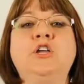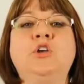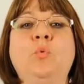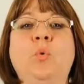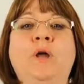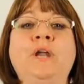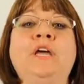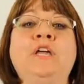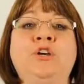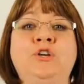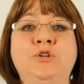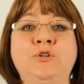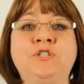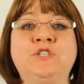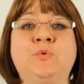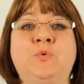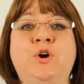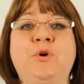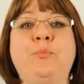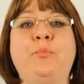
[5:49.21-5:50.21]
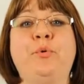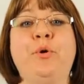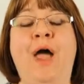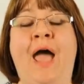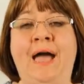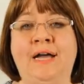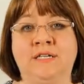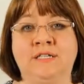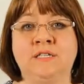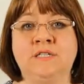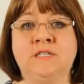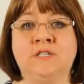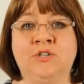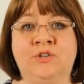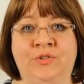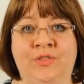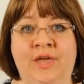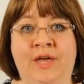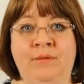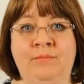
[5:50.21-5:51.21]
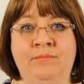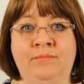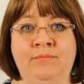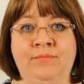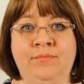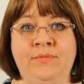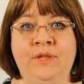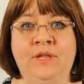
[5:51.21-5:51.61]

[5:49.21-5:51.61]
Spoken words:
You want to introduce the word practice to them.